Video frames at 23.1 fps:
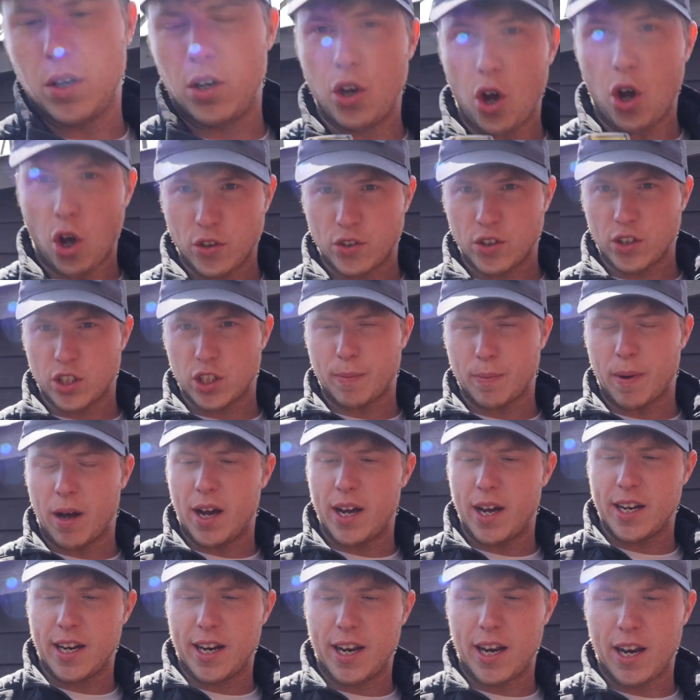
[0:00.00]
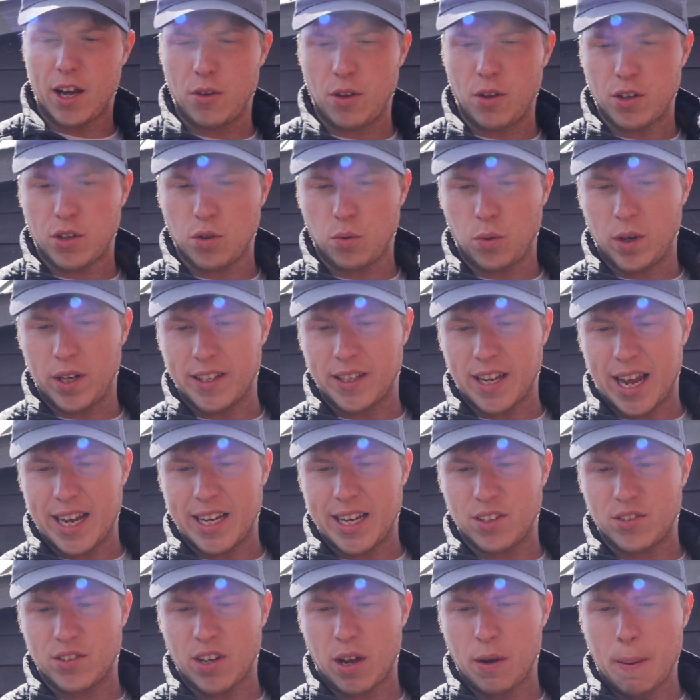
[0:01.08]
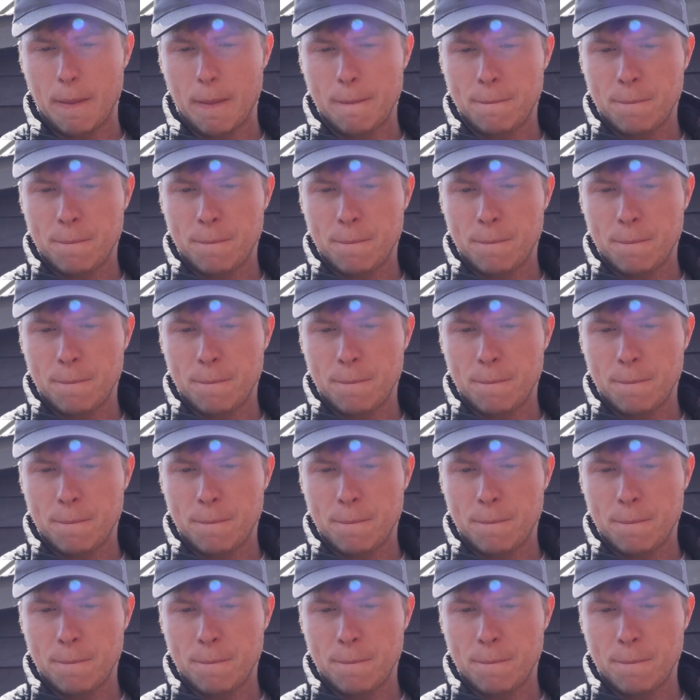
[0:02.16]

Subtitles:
not expired and I know that it's all in date, so